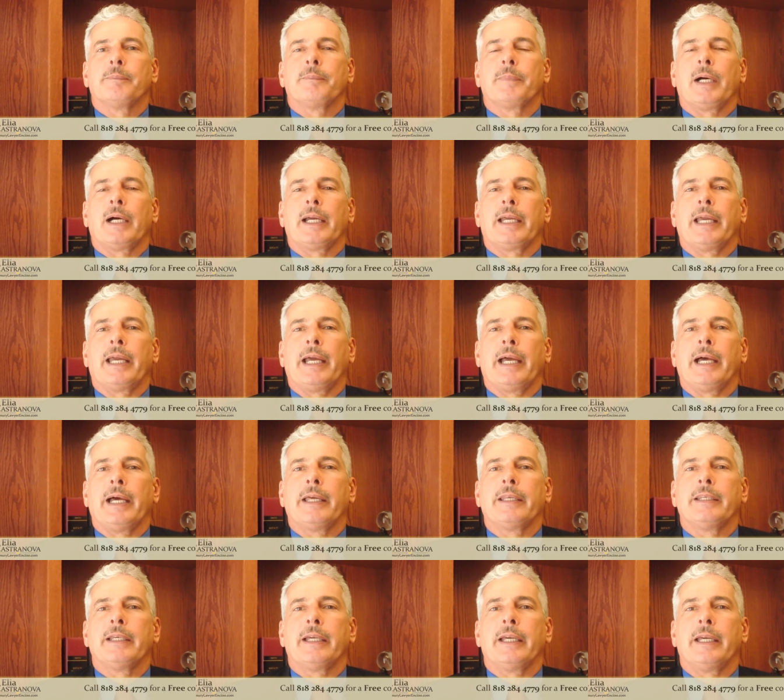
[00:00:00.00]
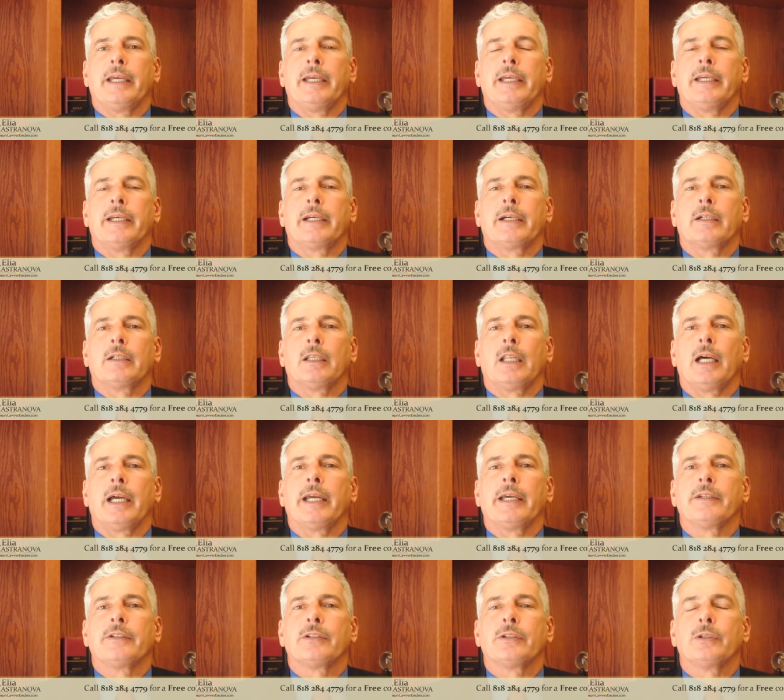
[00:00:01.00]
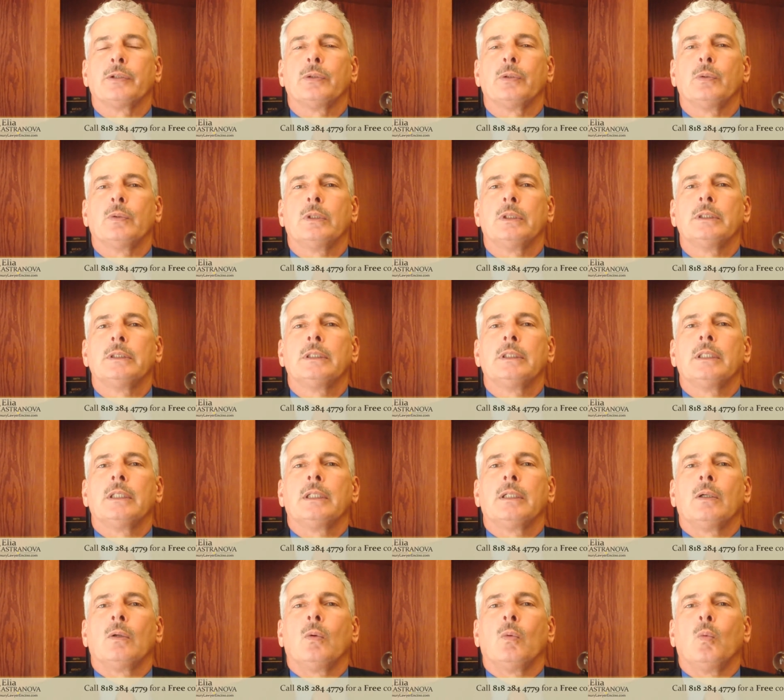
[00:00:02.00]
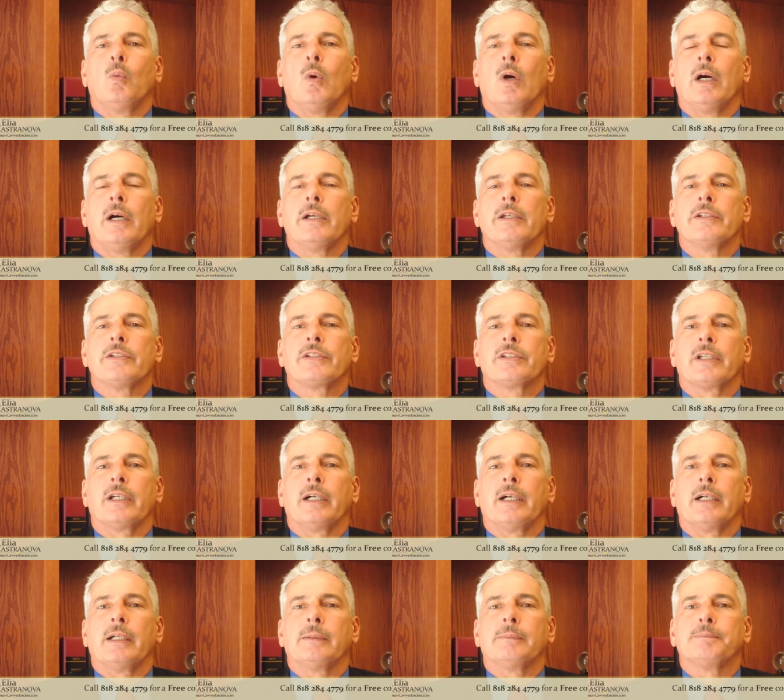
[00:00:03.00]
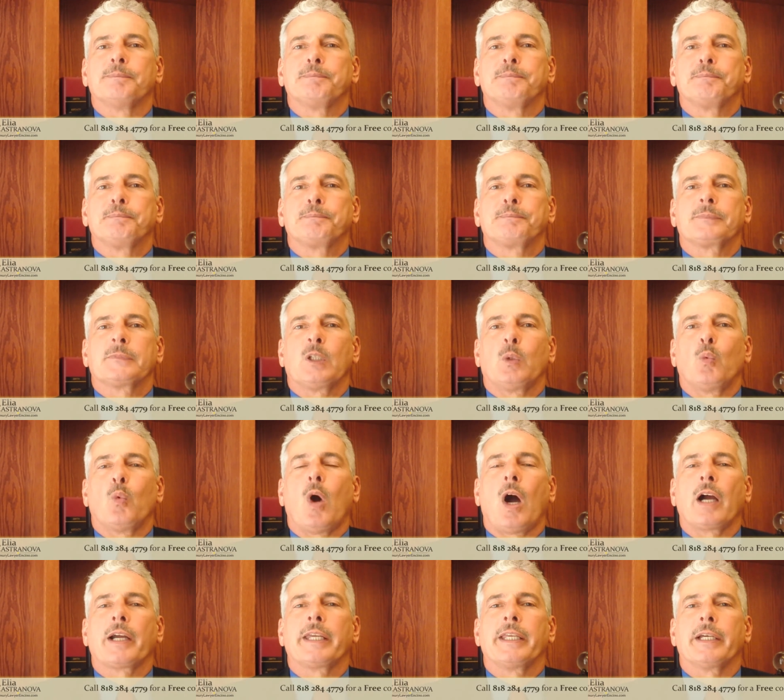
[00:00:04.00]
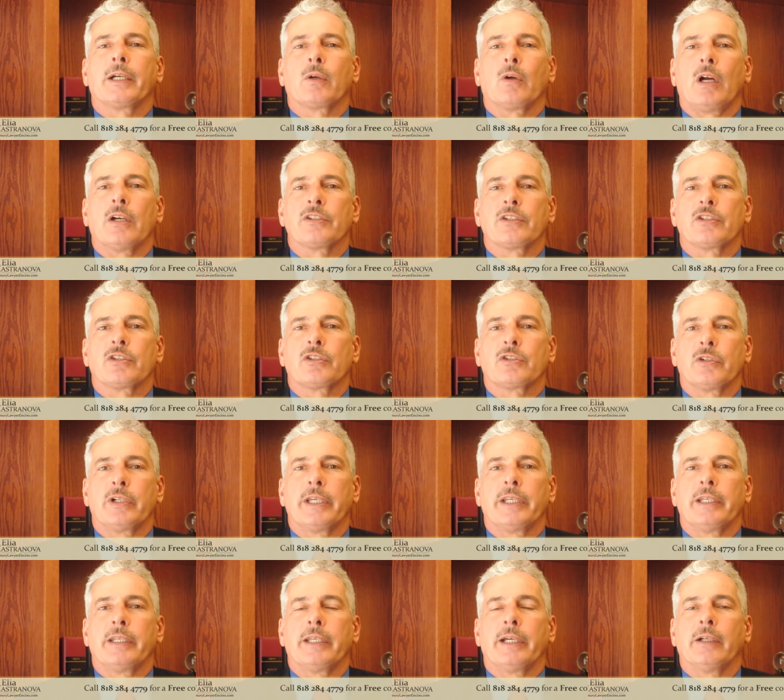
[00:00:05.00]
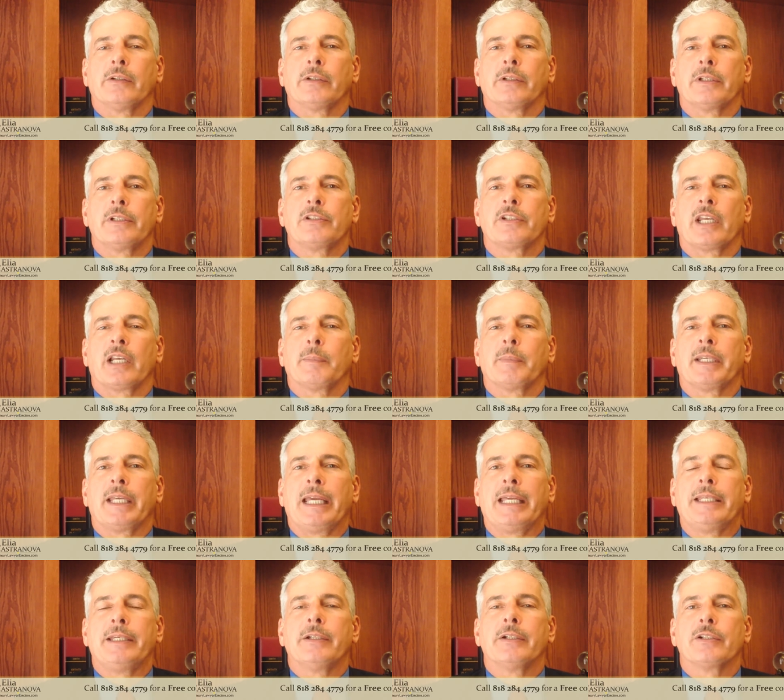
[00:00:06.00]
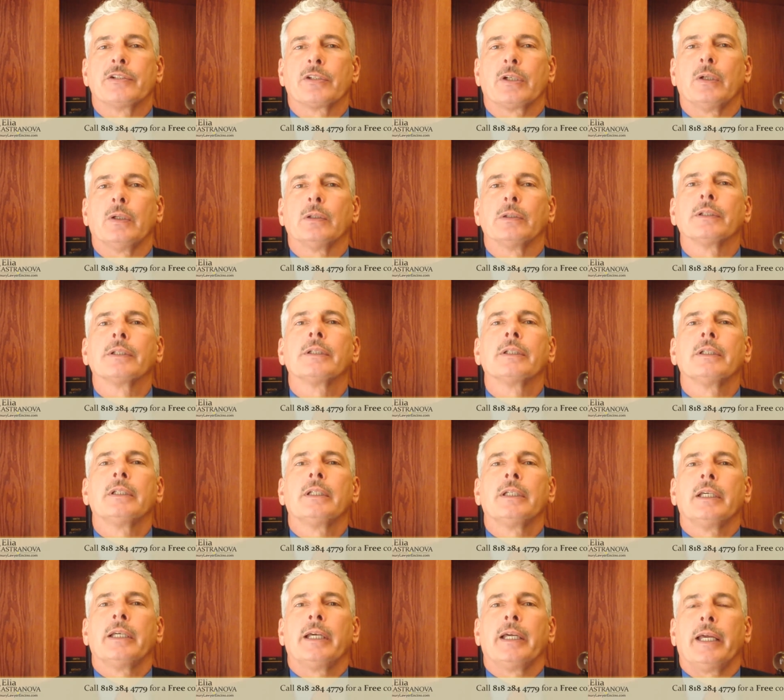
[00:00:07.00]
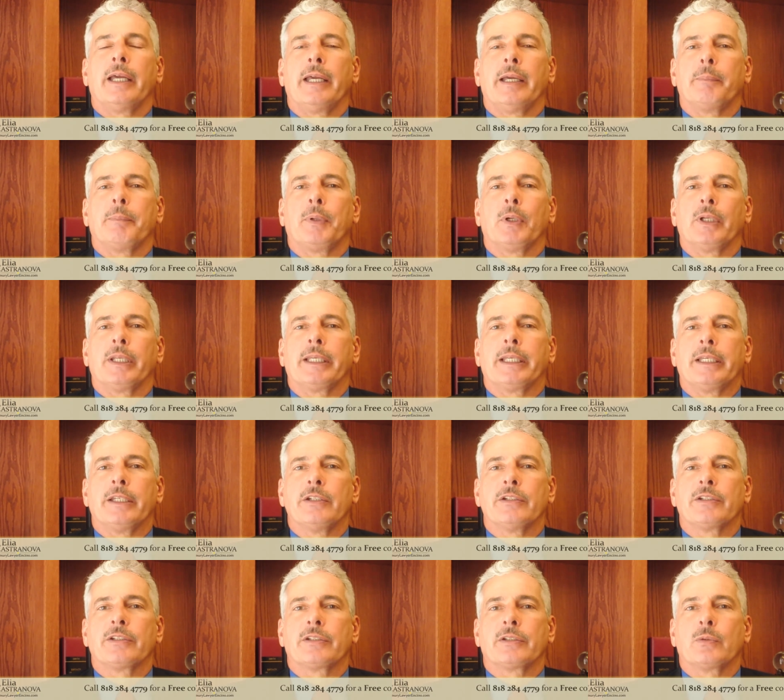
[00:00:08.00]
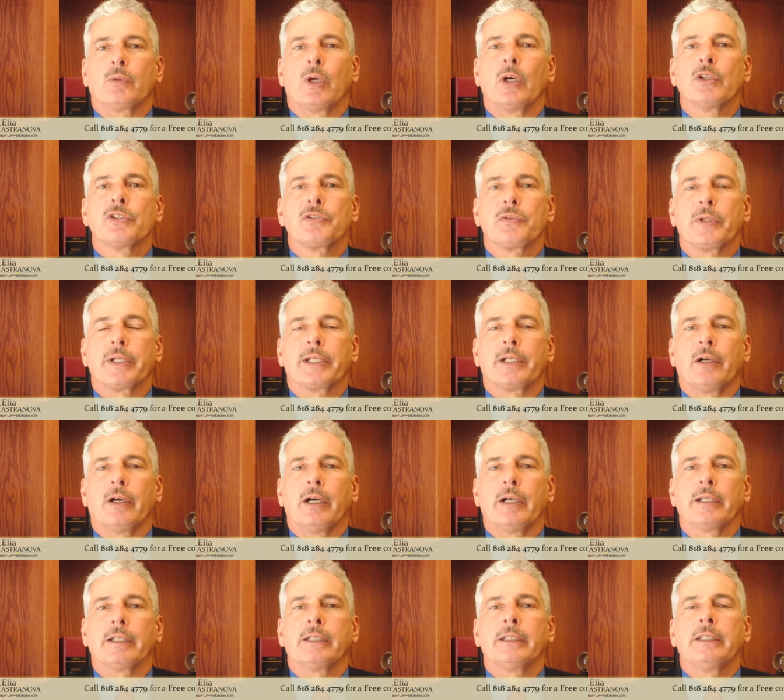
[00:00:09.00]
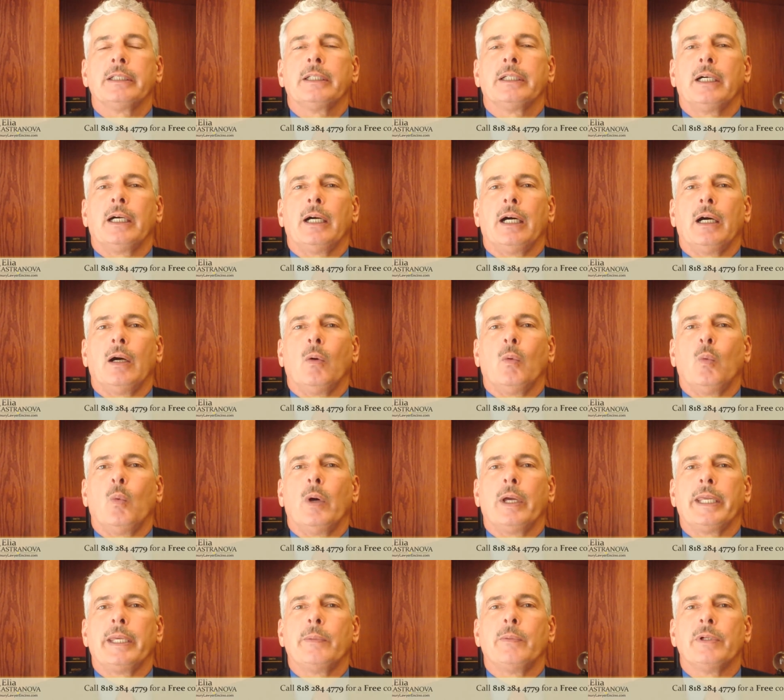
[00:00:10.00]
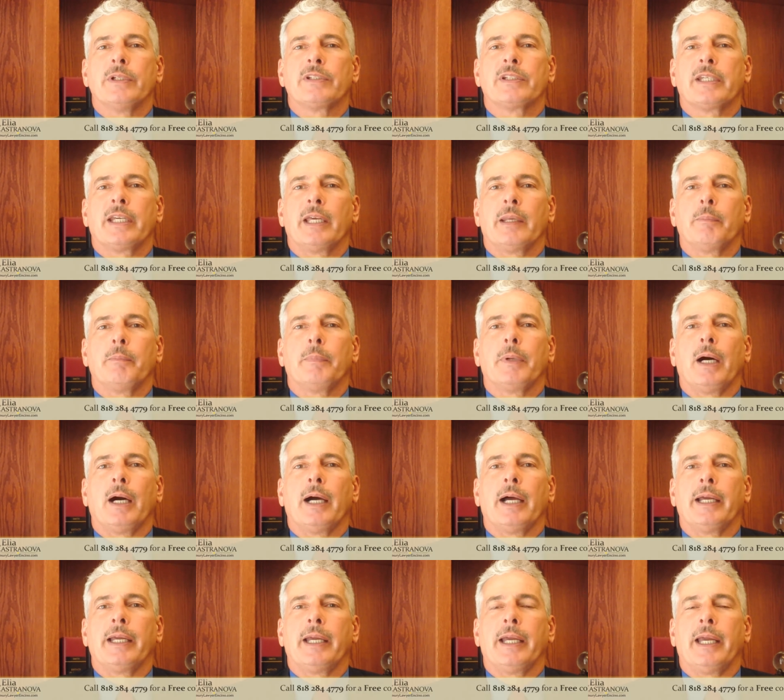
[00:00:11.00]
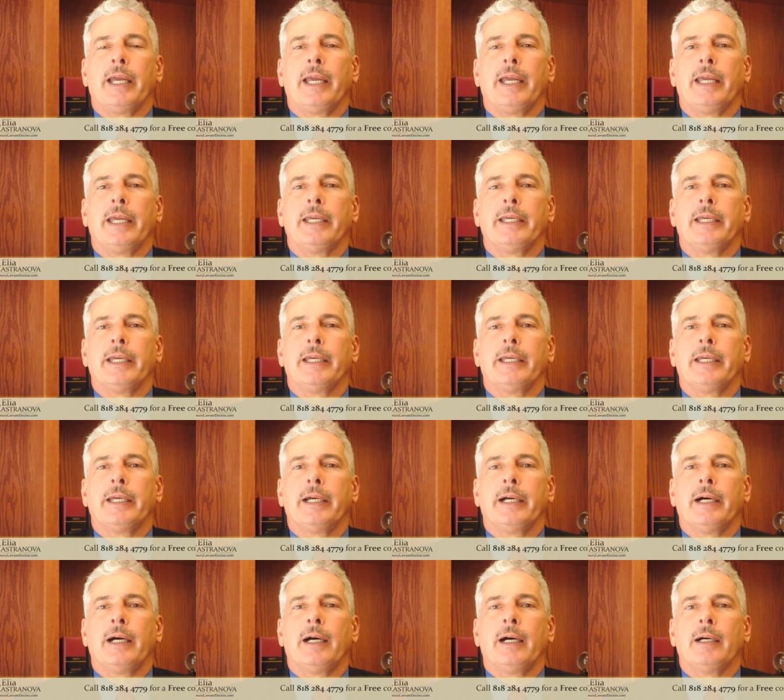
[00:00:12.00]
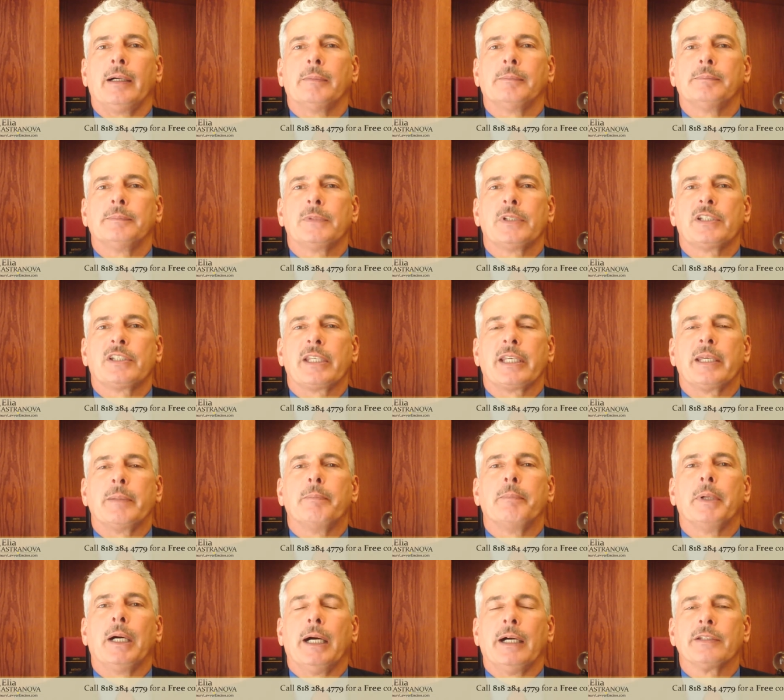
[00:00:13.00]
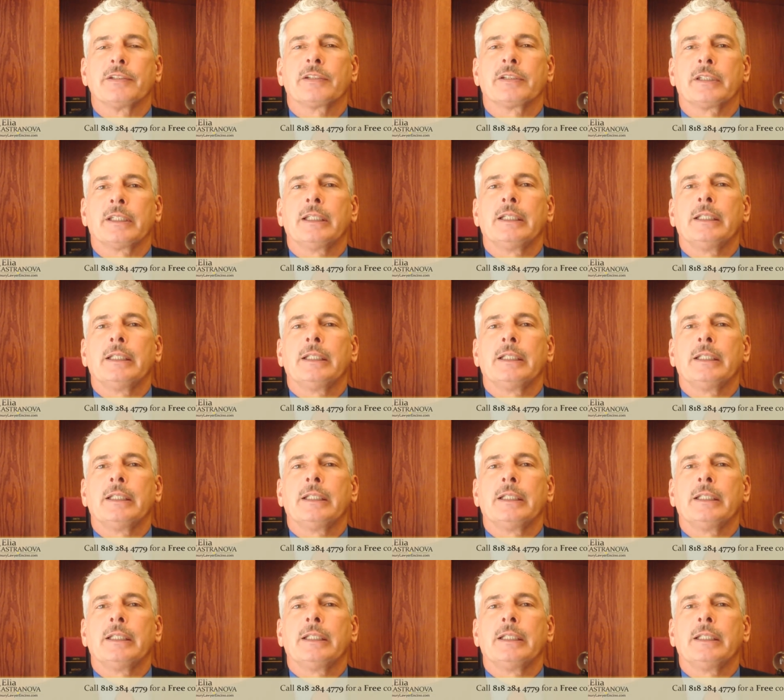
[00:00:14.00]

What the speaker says: I had a client who was walking across the street, an elderly gentleman, 80 years old, and pulling his grocery cart when he was hit by a city bus.